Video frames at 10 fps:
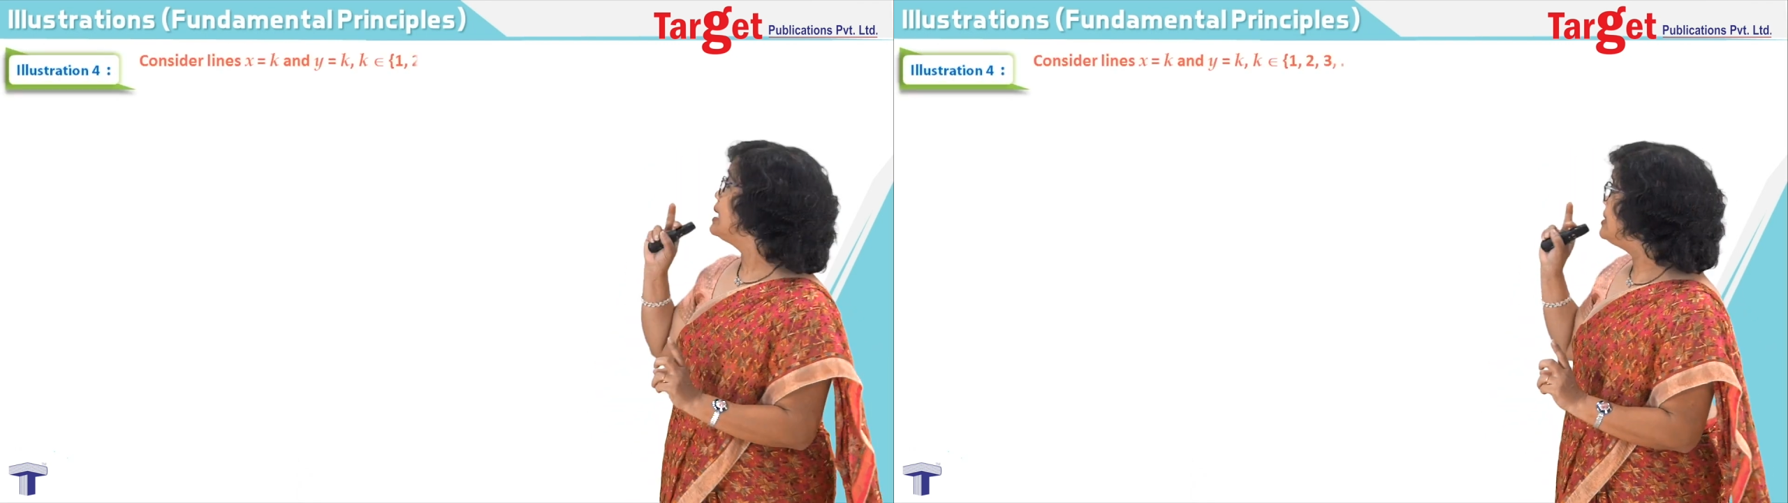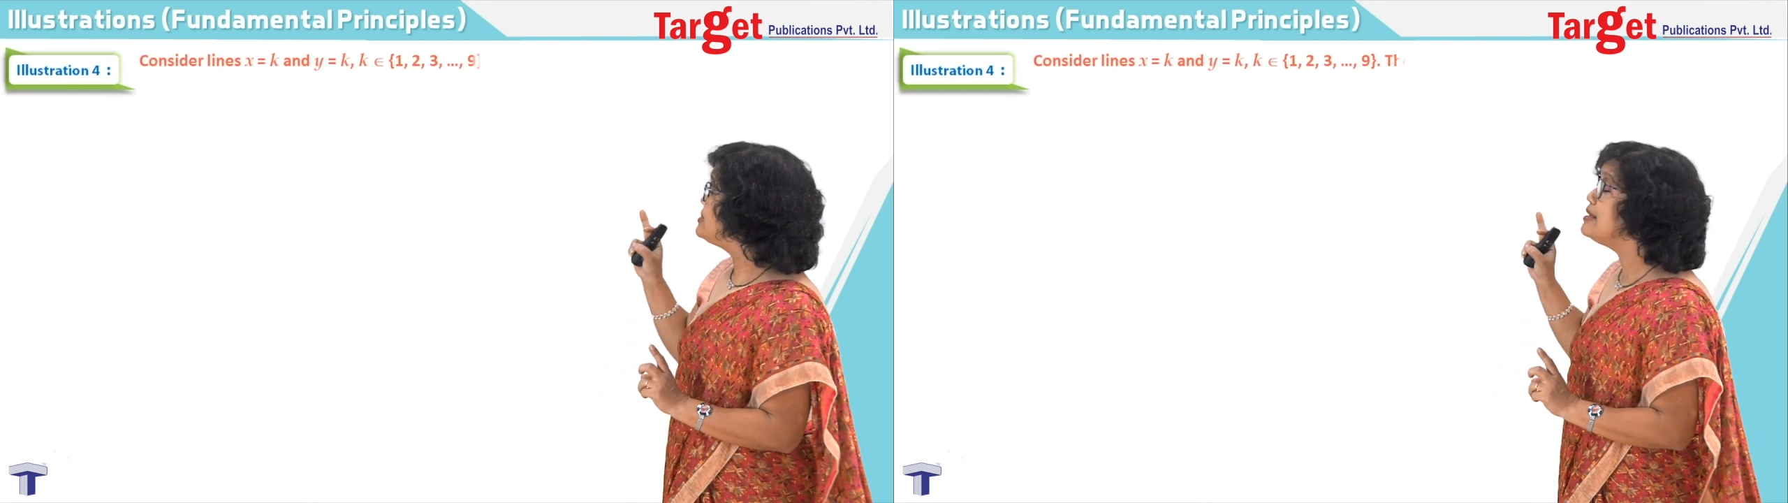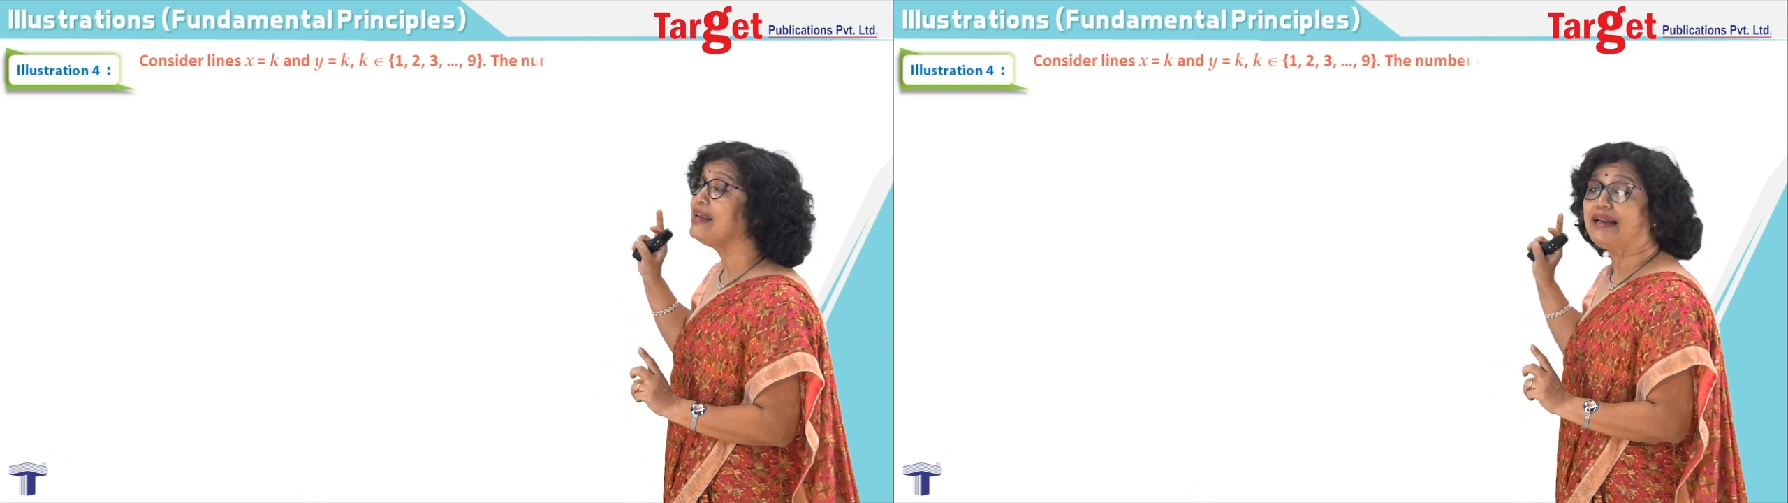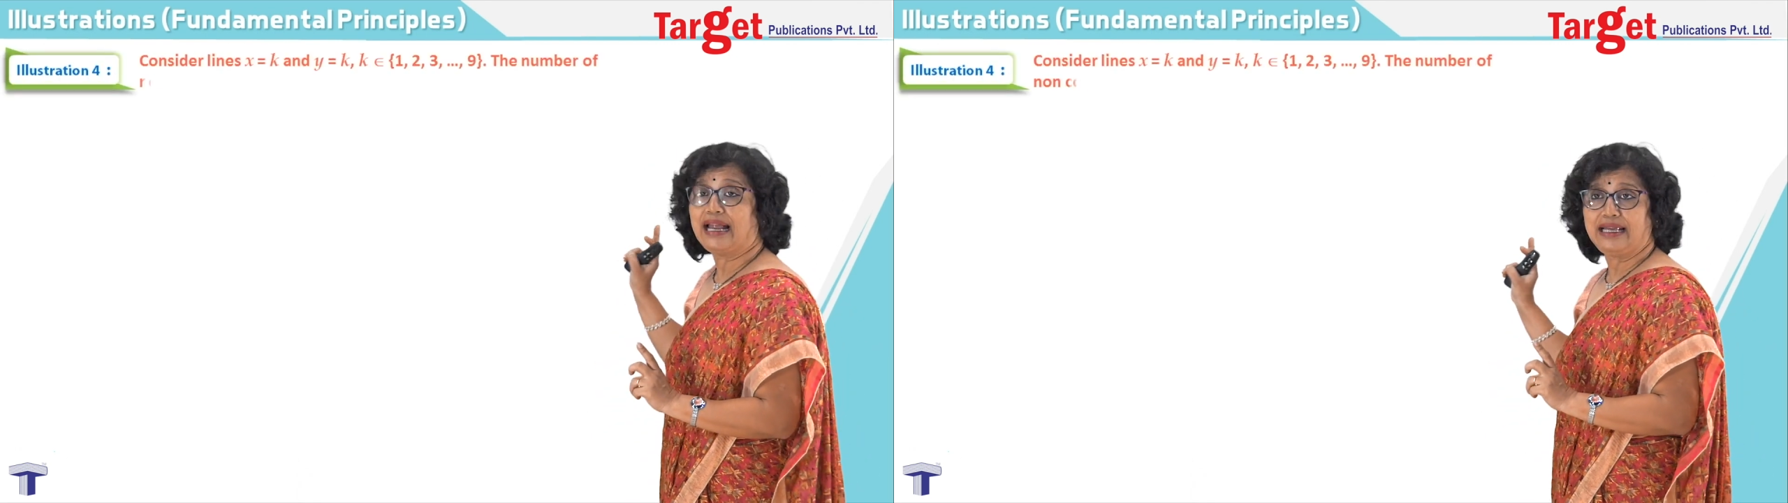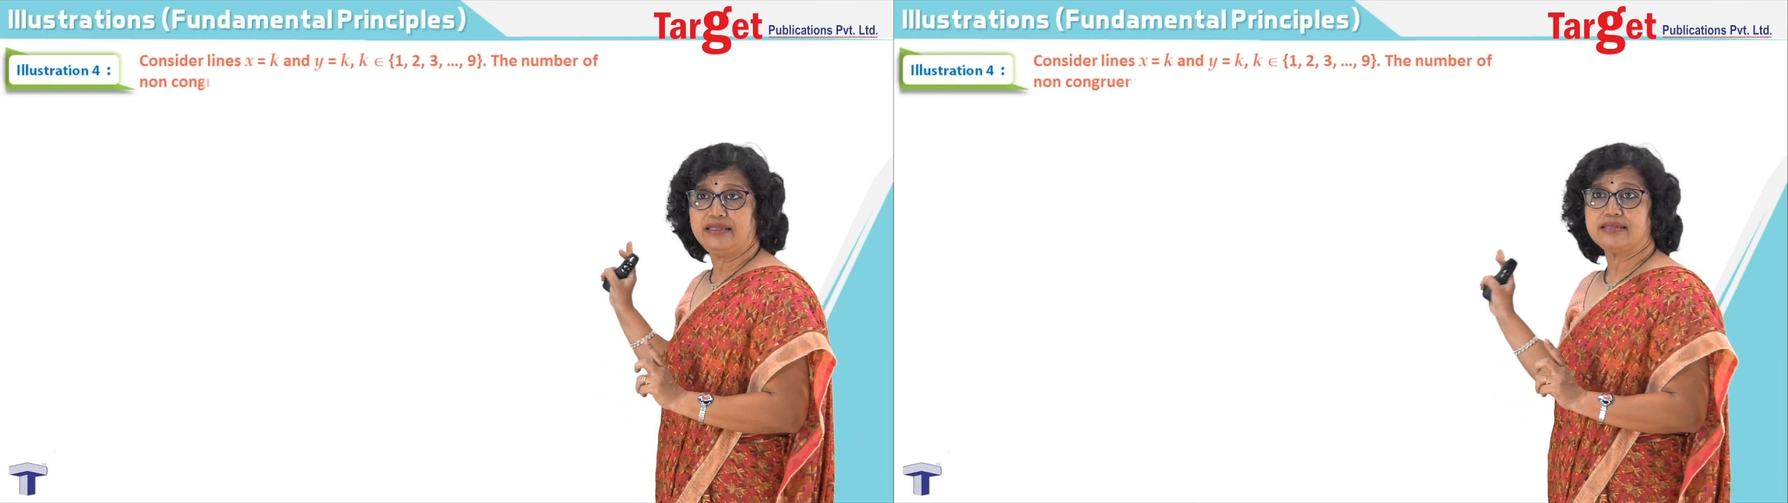consider
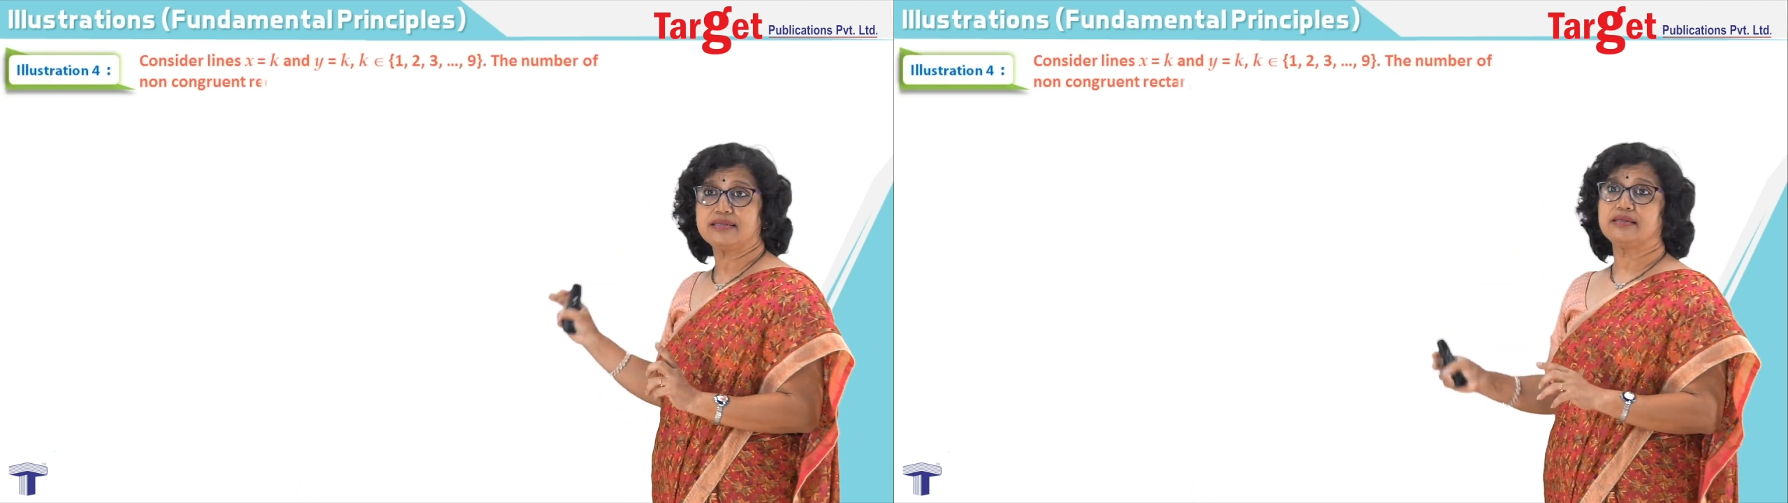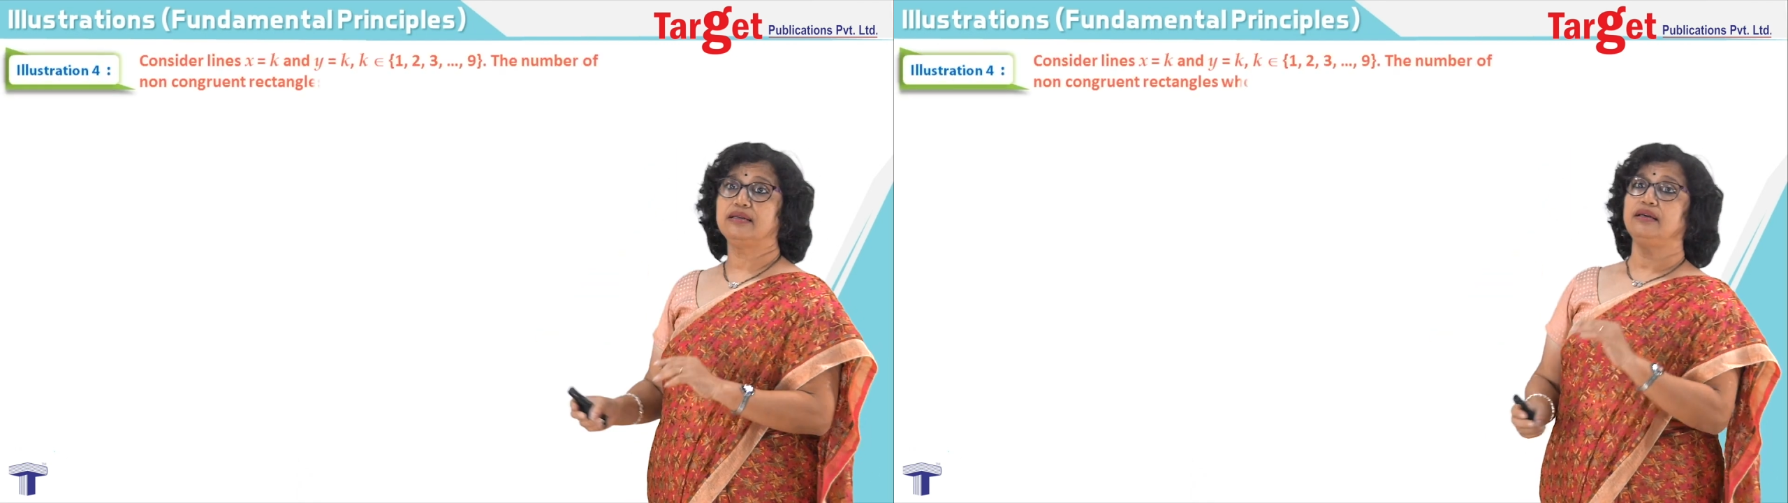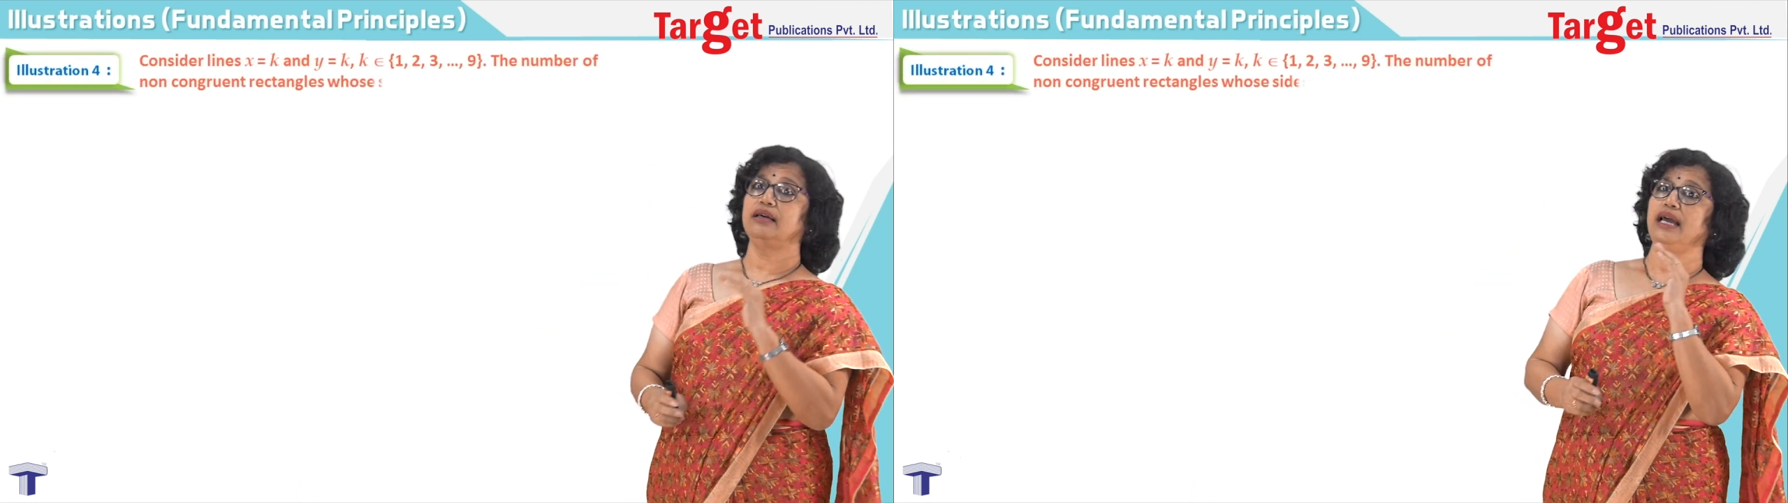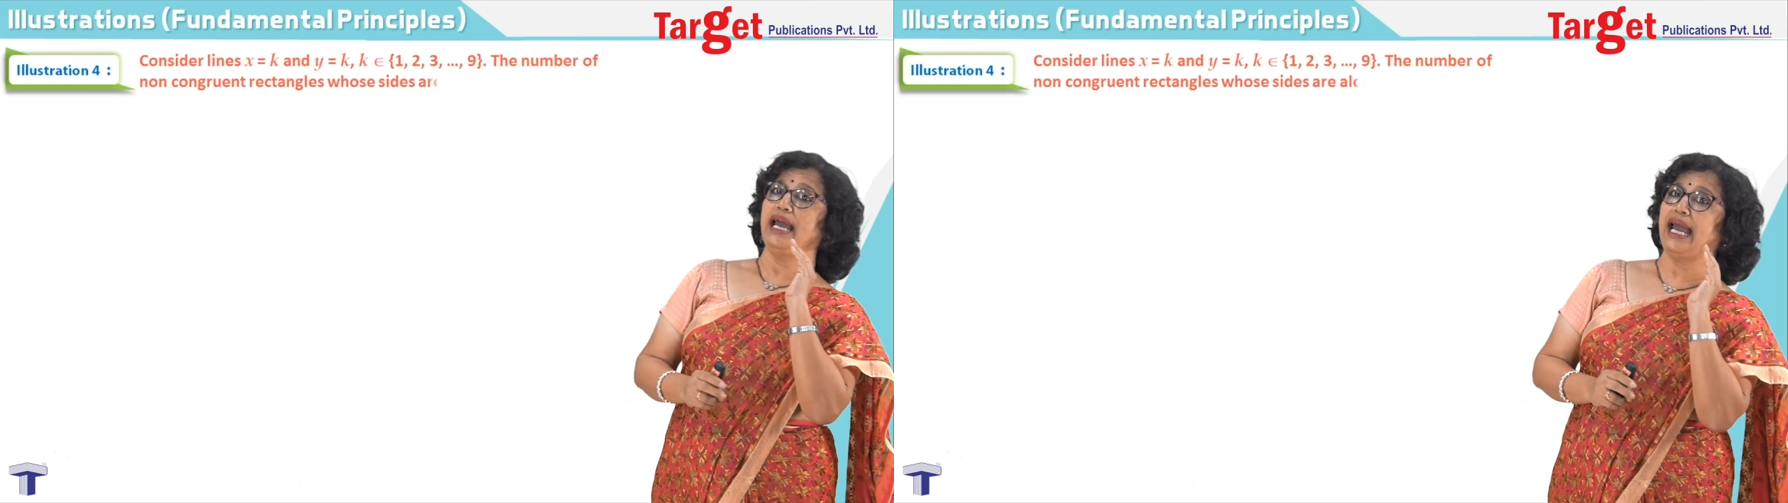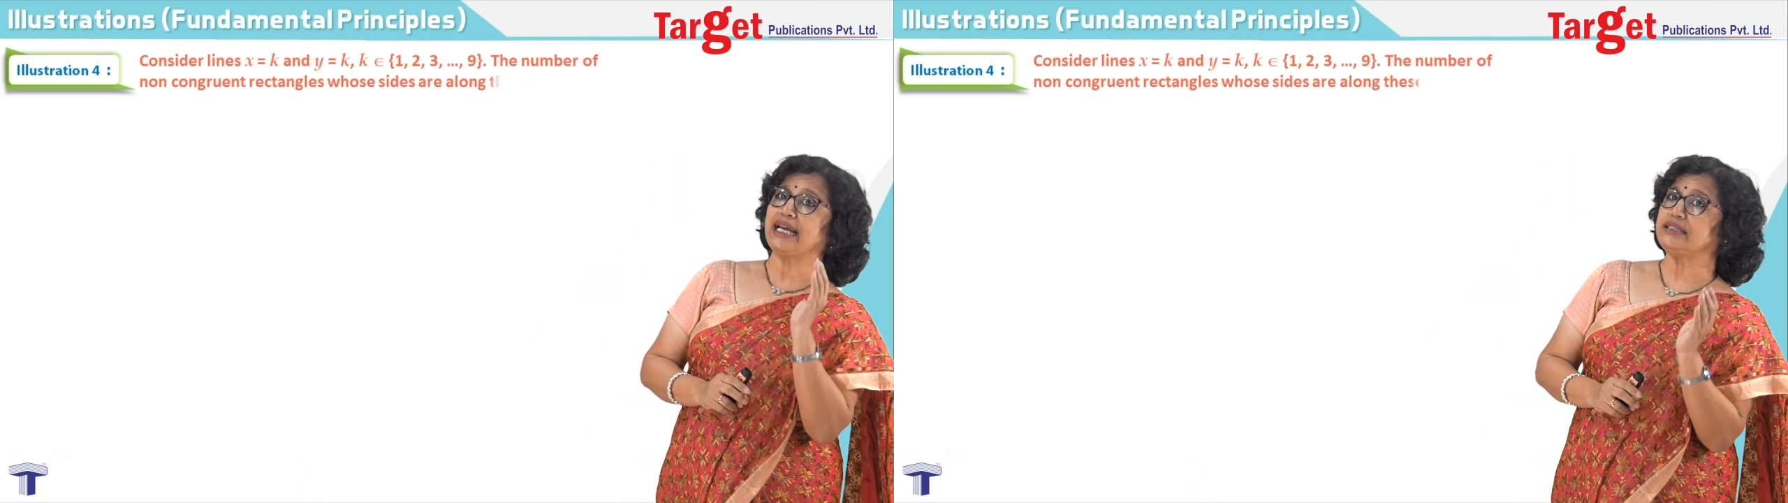lines
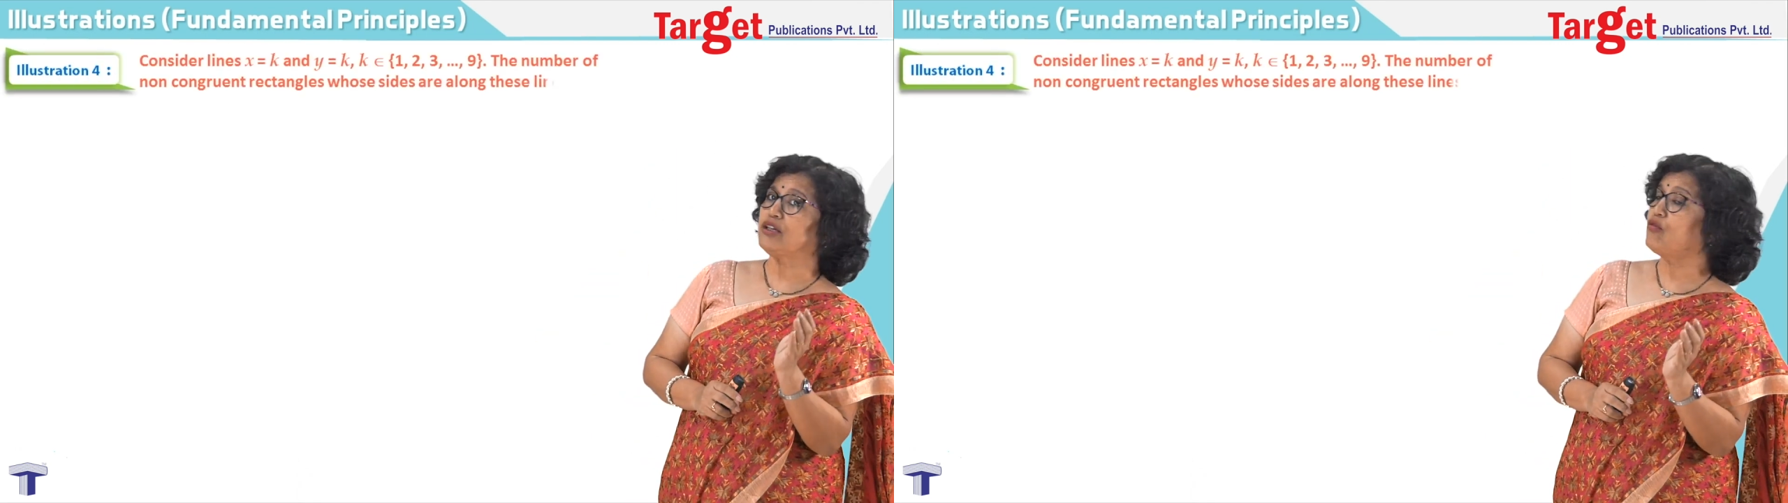x